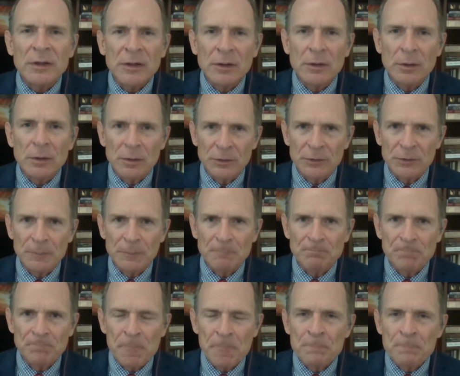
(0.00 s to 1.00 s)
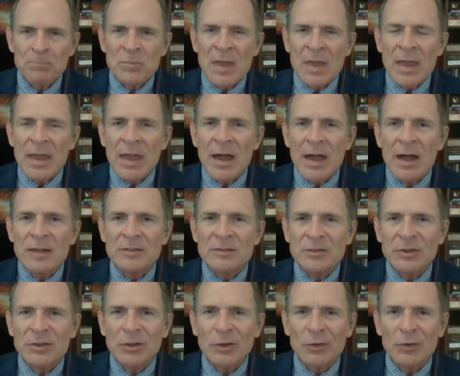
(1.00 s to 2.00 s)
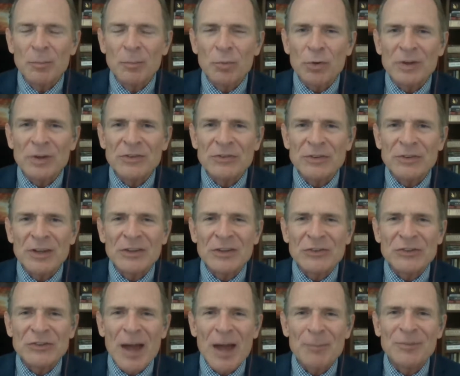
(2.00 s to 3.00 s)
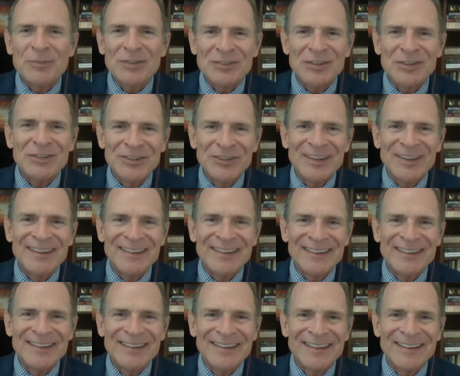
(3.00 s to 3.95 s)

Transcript: years until the priest stopped teaching it.